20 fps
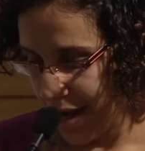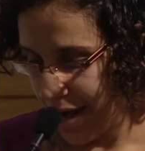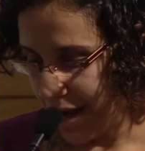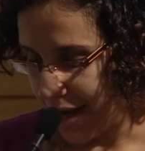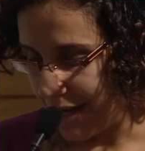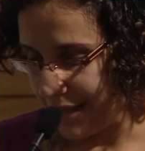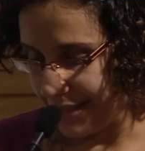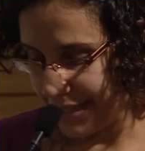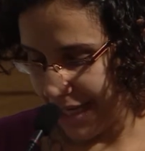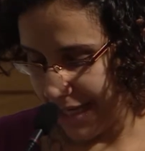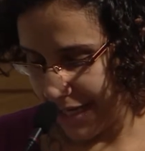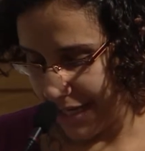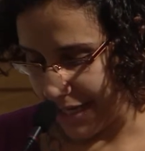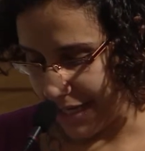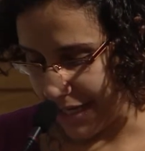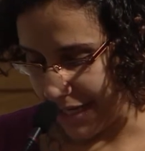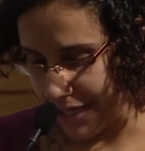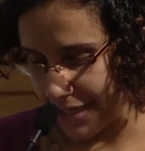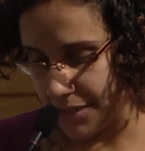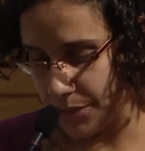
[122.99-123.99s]

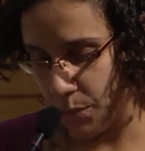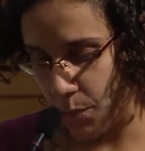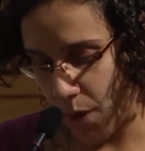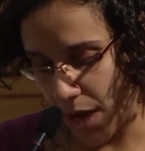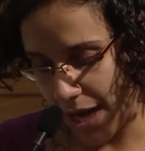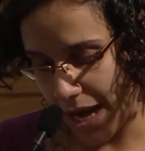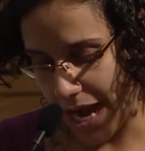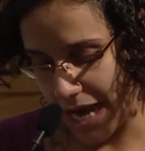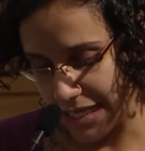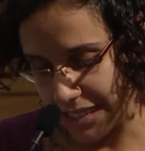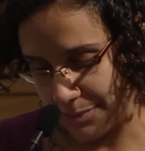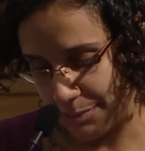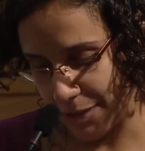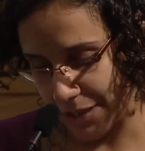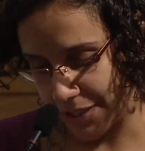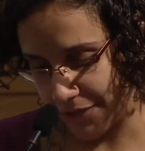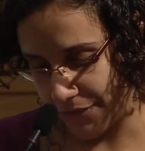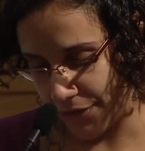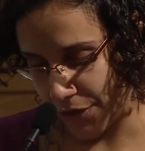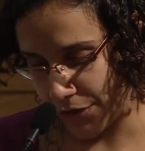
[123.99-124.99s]
Identity is one
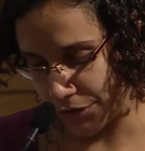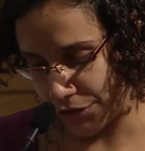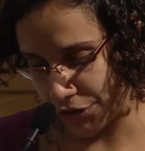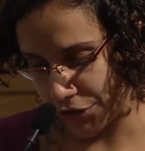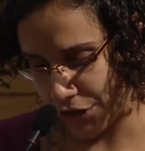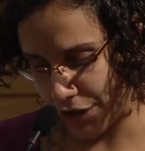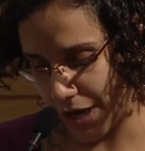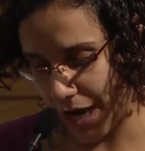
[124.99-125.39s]
aspect of culture,